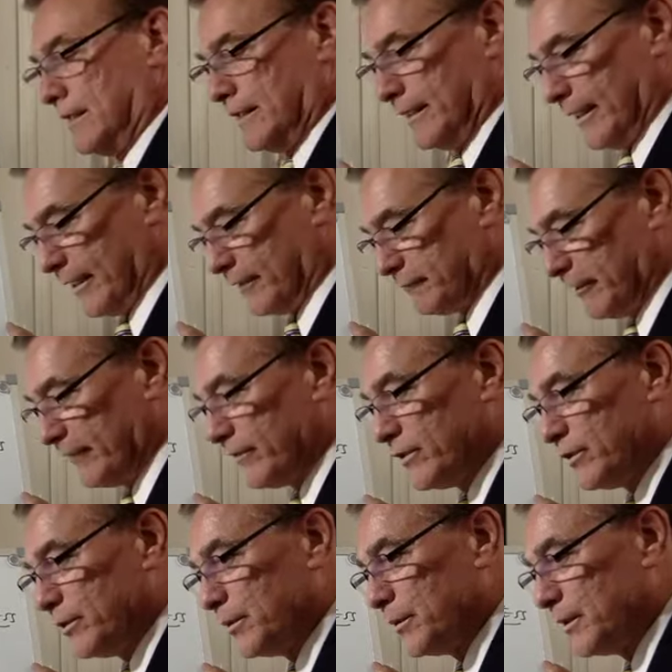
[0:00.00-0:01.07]
Now the
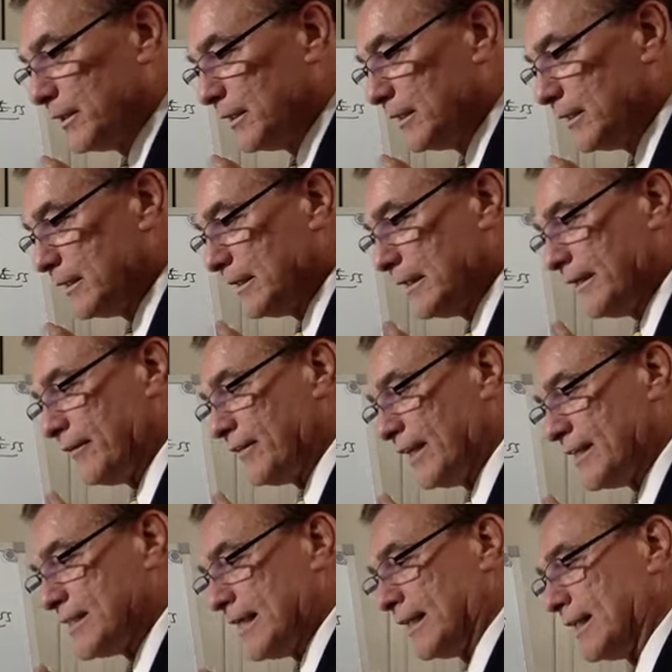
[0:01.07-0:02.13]
revenue, if they
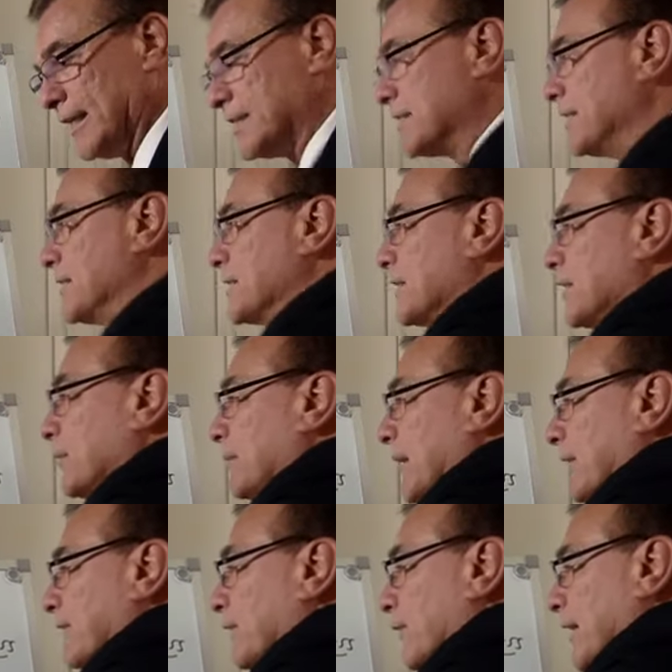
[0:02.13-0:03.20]
sell as is, they'll
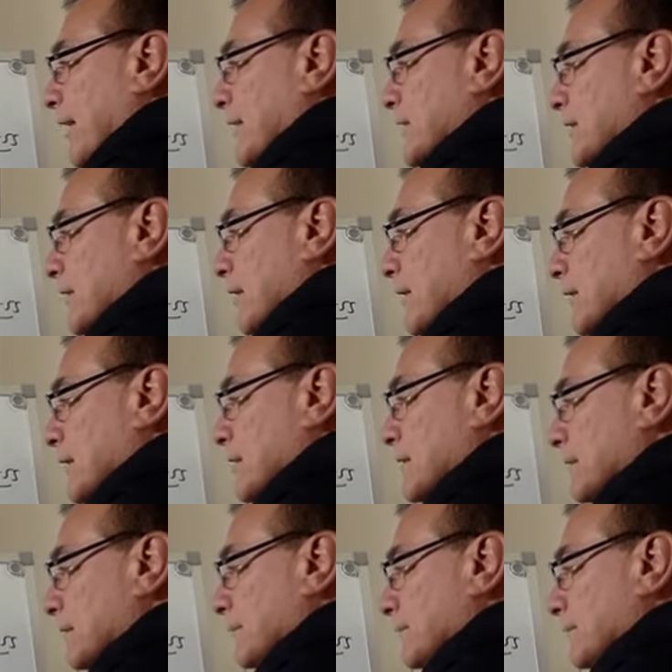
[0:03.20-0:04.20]
make $4,000.